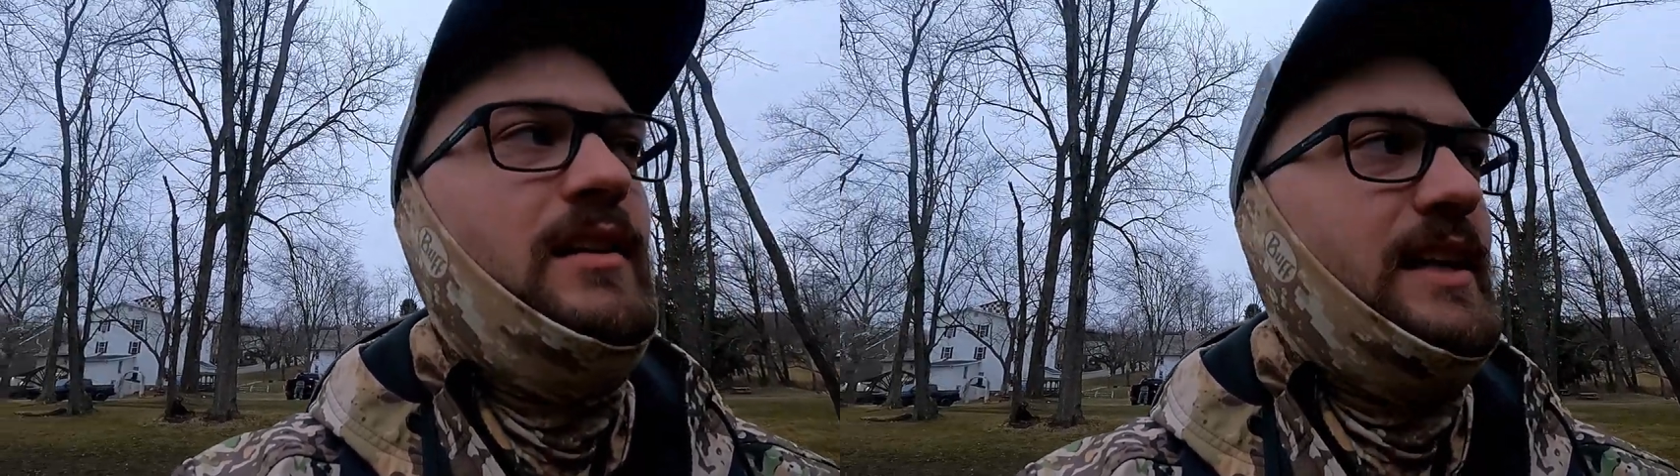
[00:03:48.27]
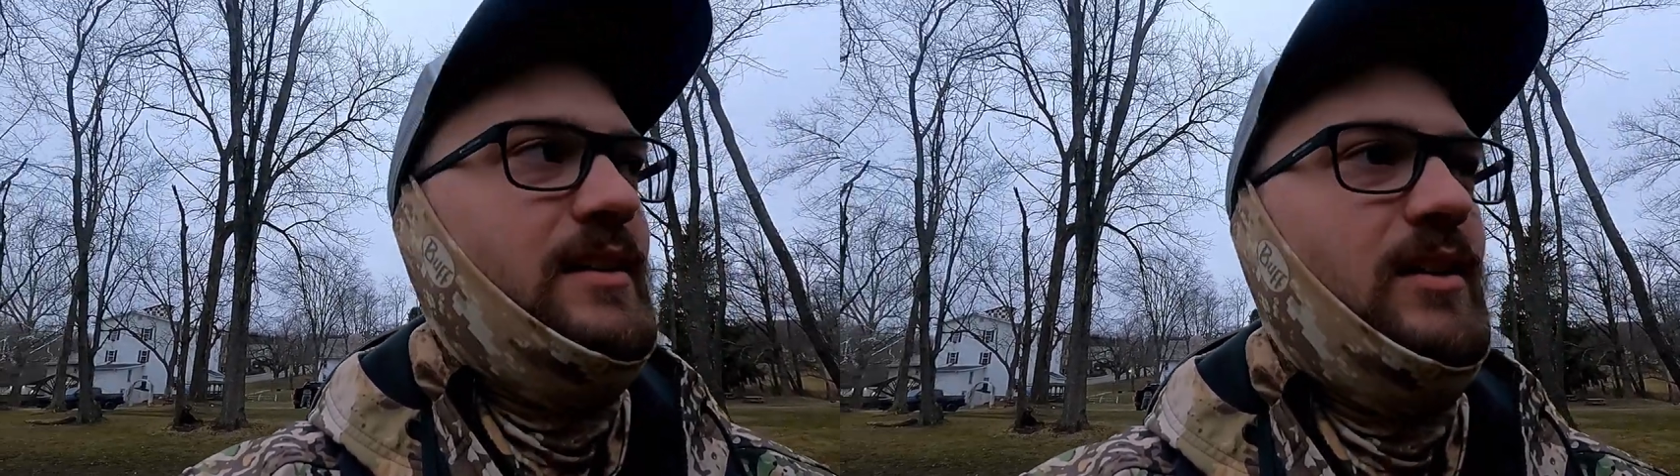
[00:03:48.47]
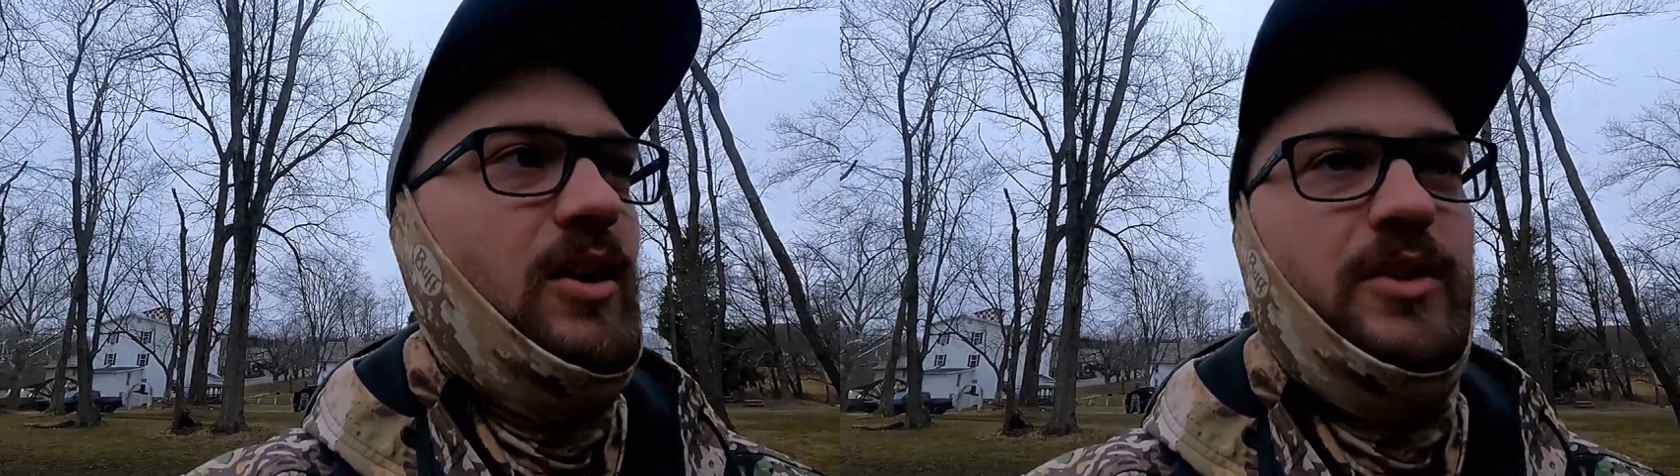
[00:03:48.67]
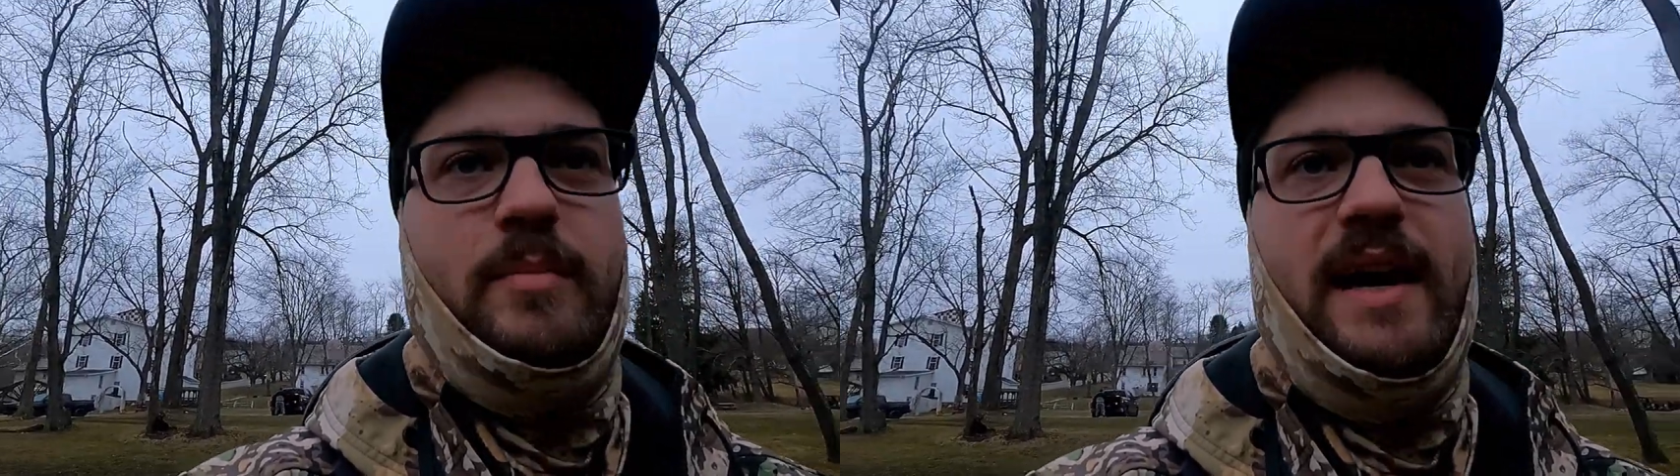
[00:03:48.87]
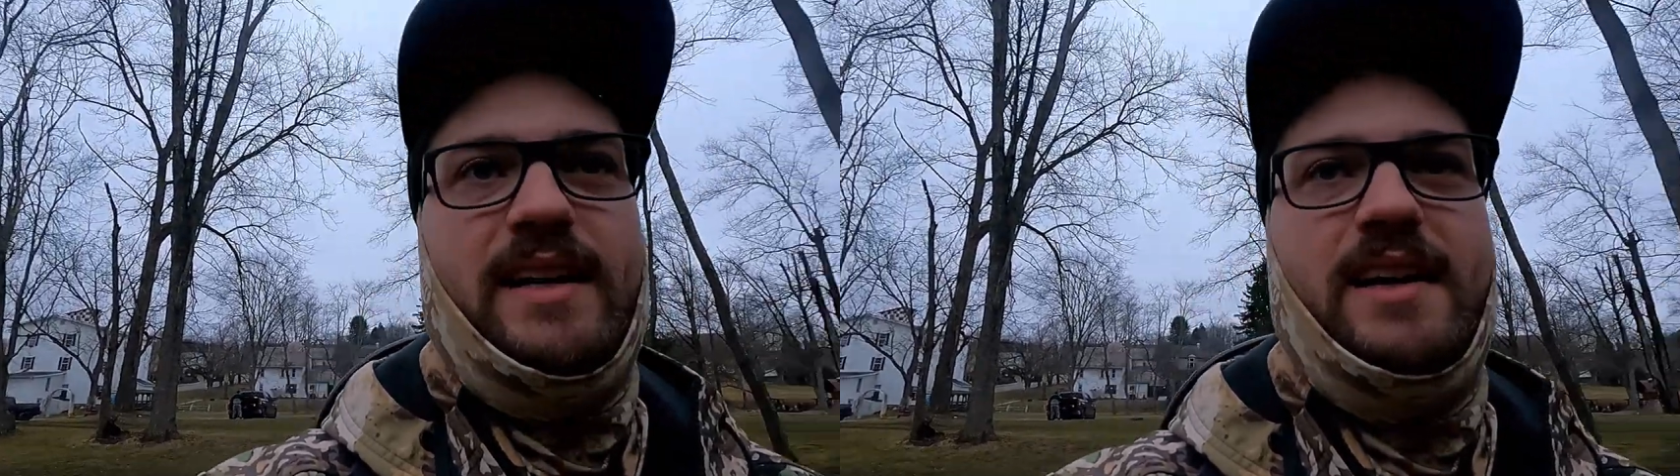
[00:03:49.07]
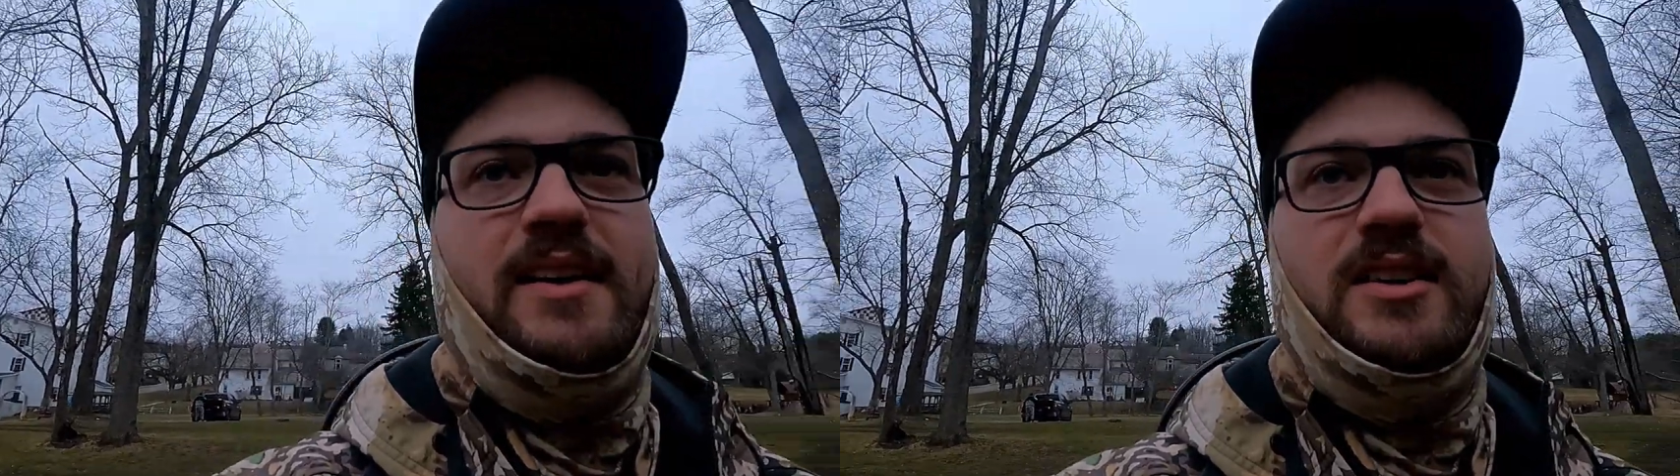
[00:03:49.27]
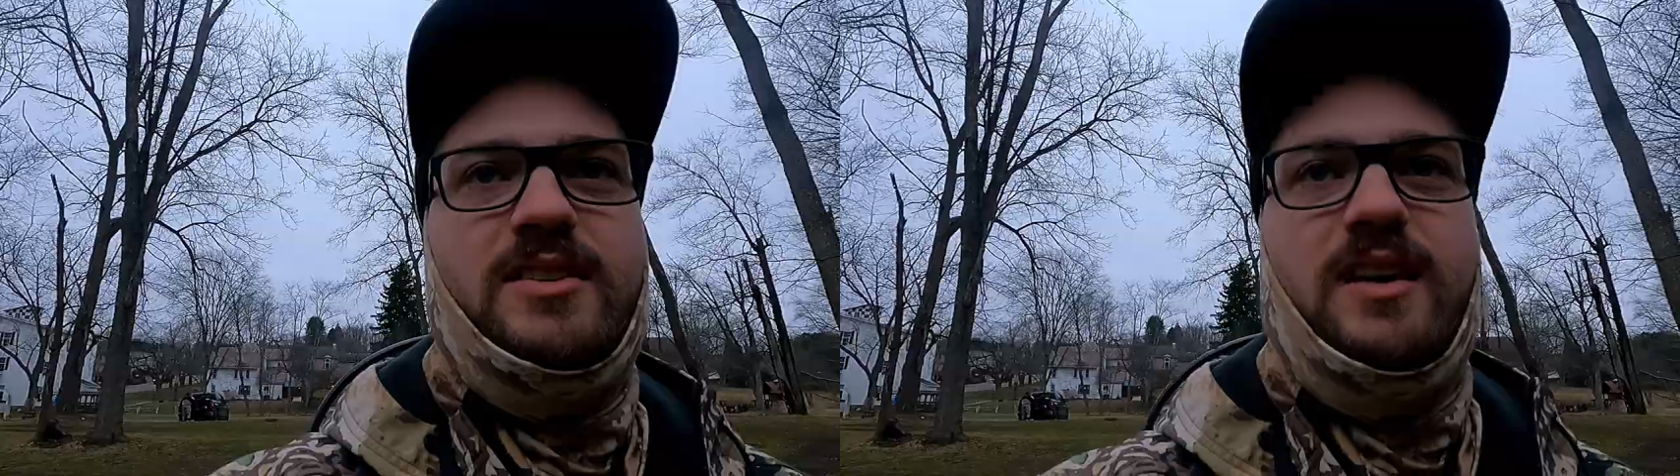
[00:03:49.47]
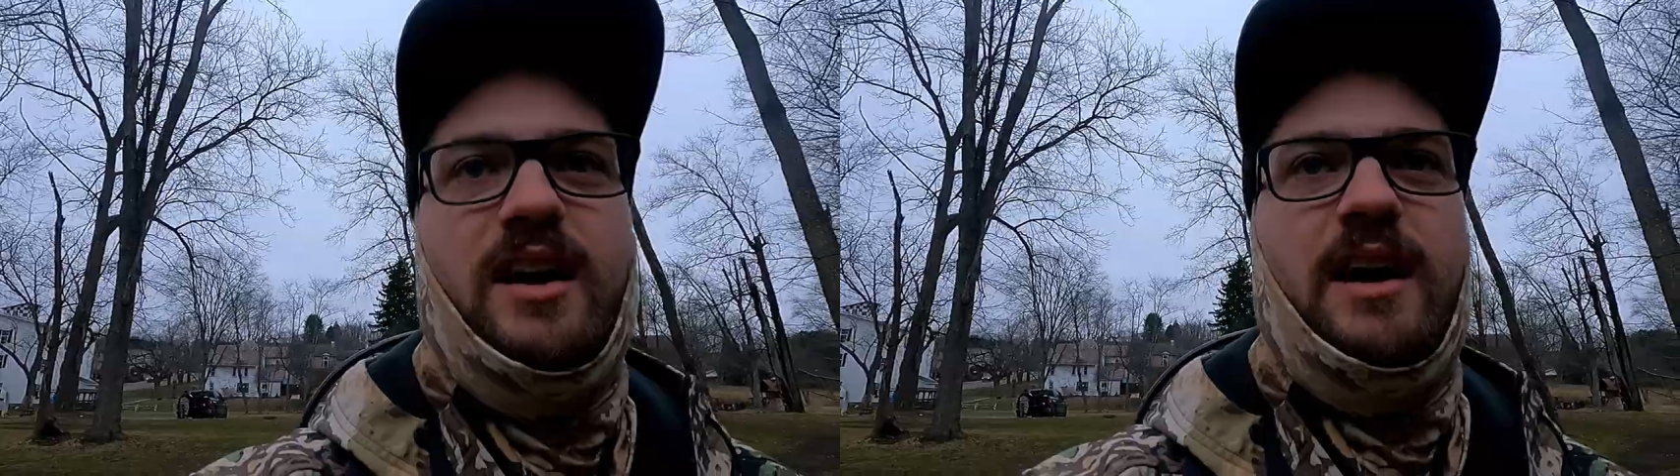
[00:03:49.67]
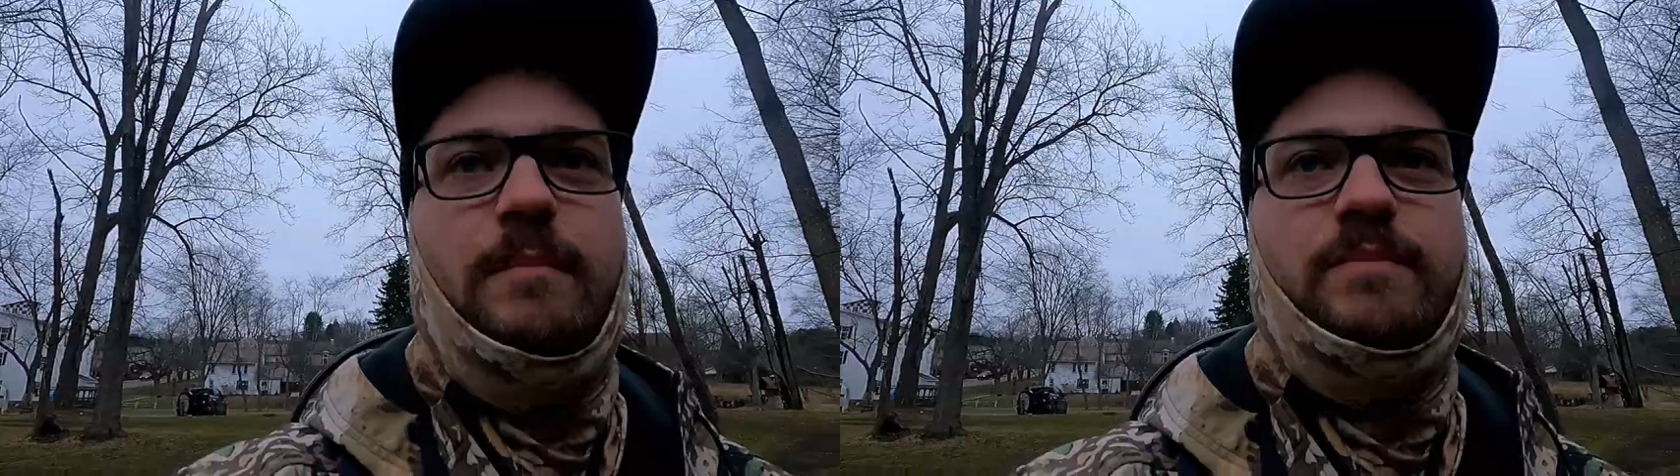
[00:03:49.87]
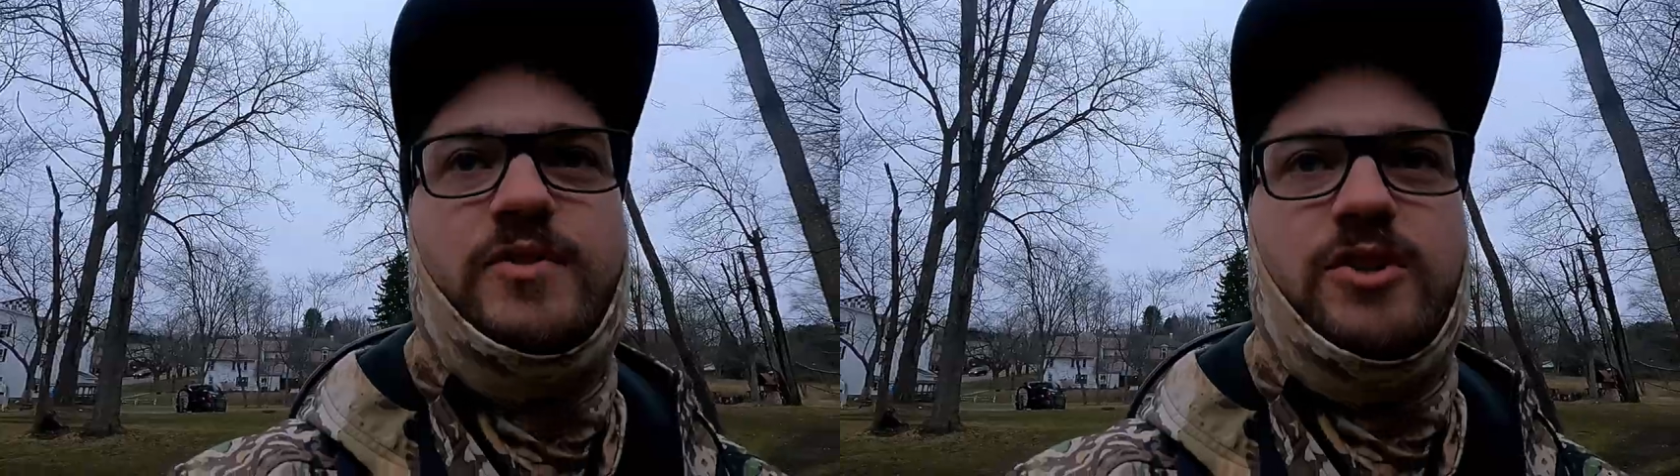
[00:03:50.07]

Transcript: like on the bank here, um,